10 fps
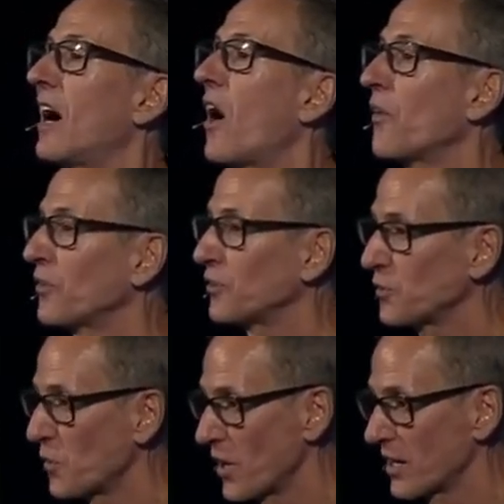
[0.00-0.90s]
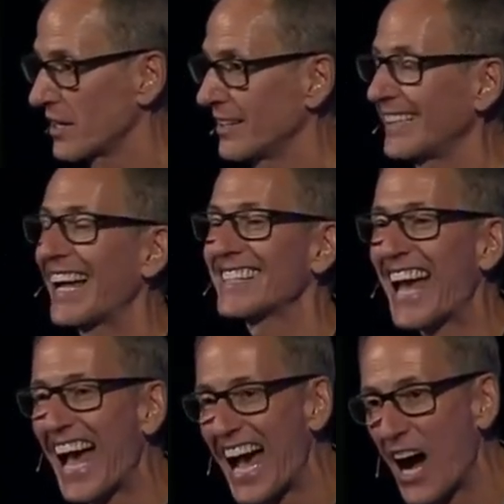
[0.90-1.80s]
on the Lord. That's
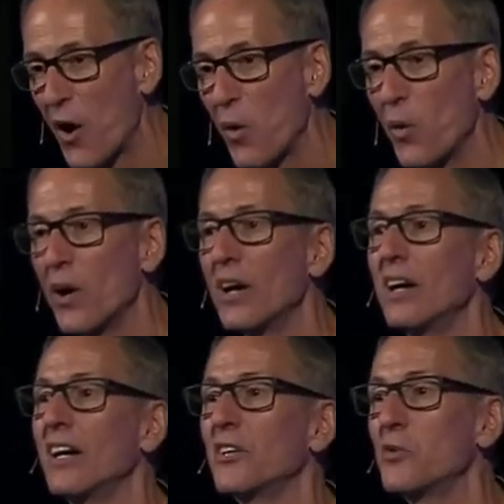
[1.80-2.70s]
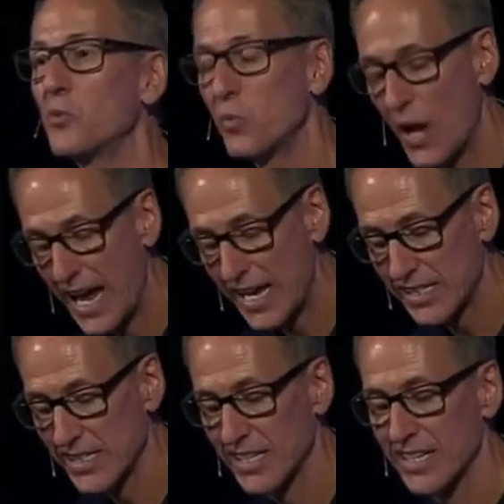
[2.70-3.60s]
how you
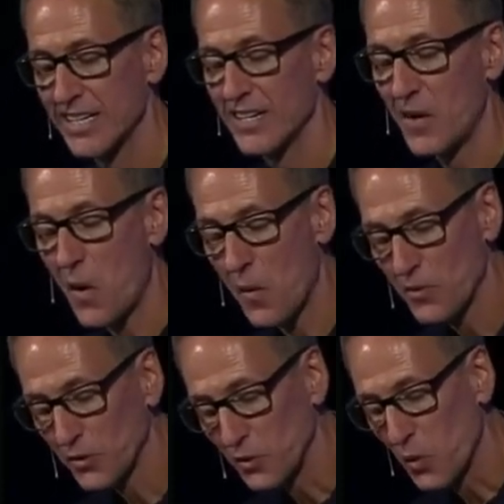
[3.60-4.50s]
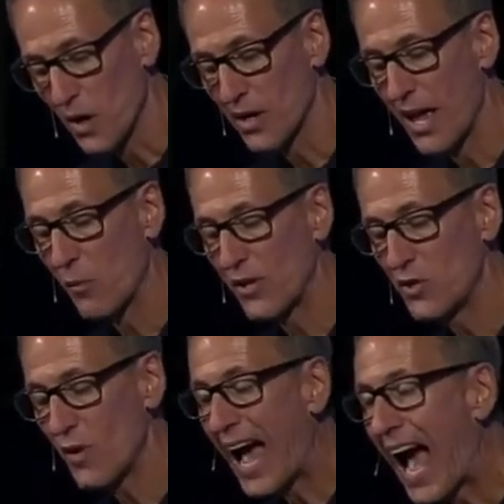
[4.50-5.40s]
wait on the Lord. And when
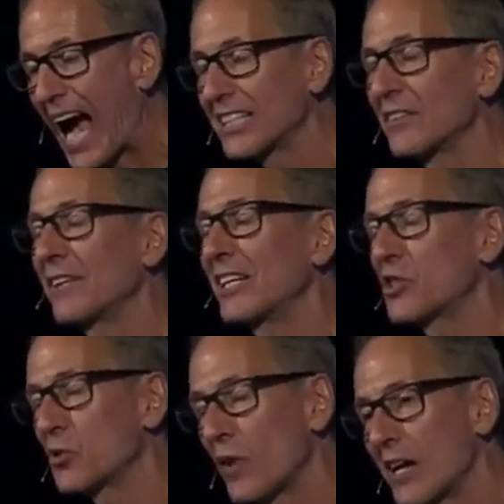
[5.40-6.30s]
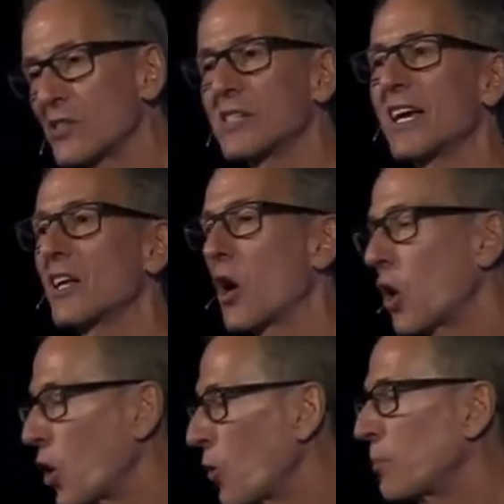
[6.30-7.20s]
you actively trust in,
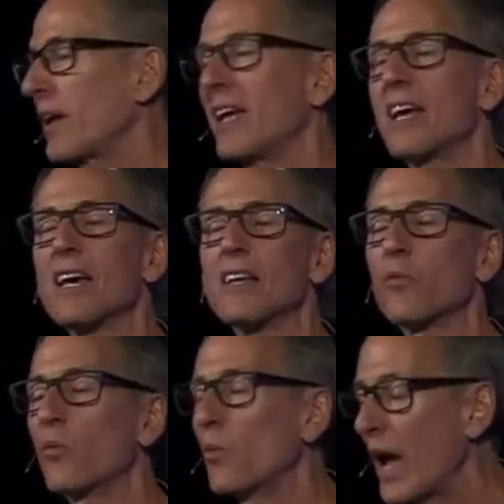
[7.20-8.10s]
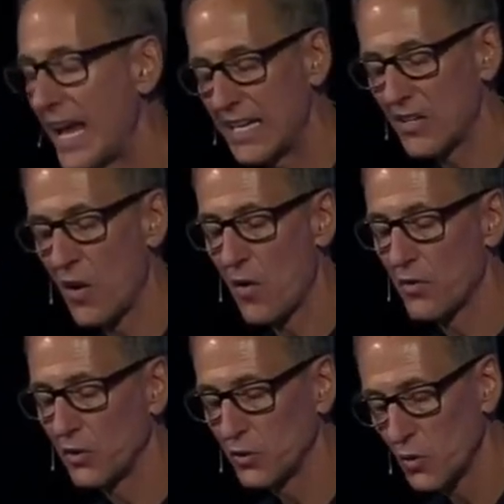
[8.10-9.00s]
hope in, wait on
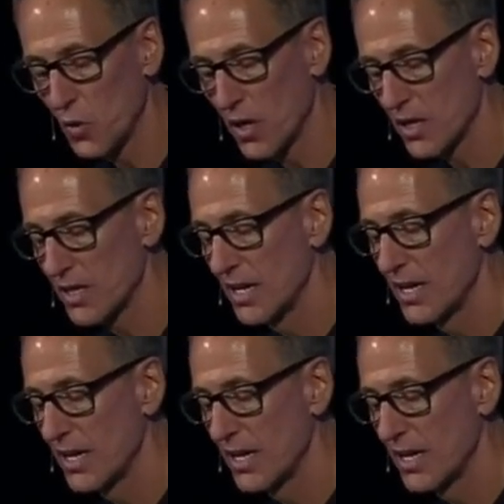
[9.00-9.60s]
the Lord,